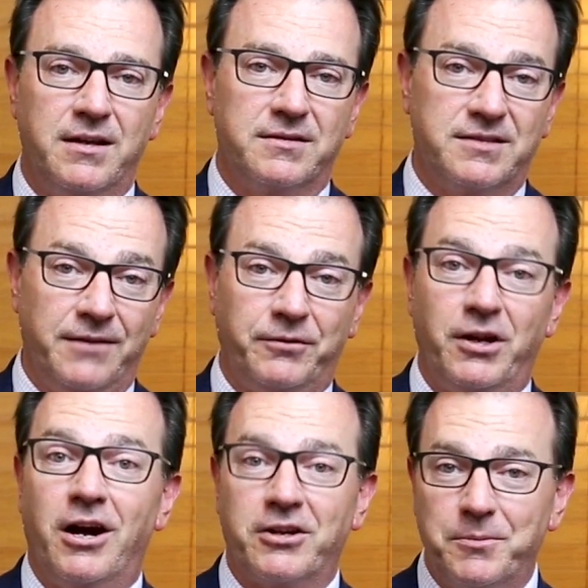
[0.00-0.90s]

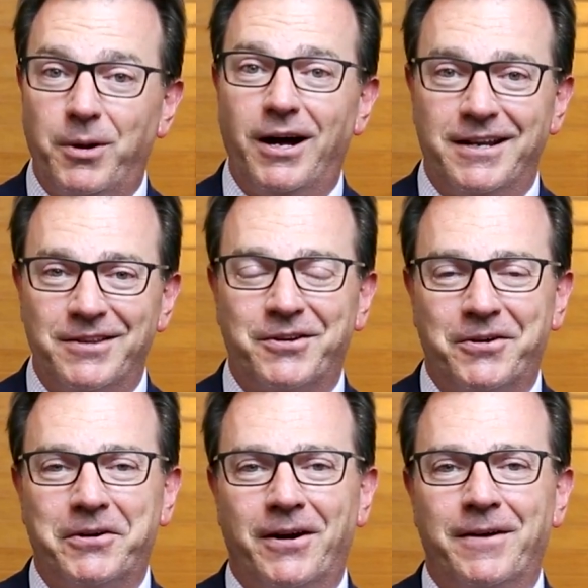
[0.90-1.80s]
safely occupied in the
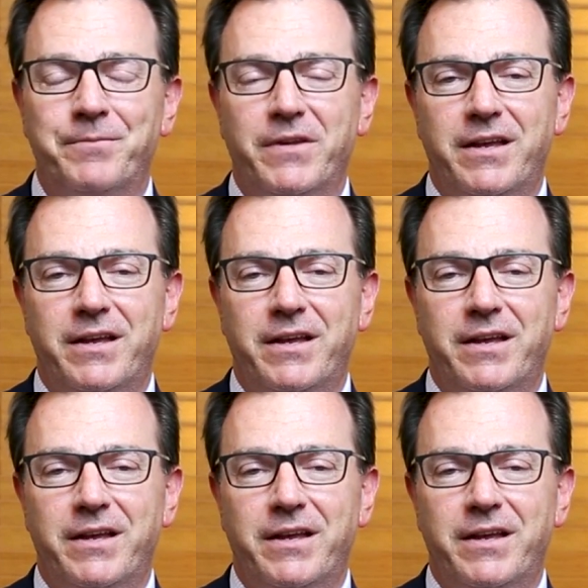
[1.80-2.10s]
car.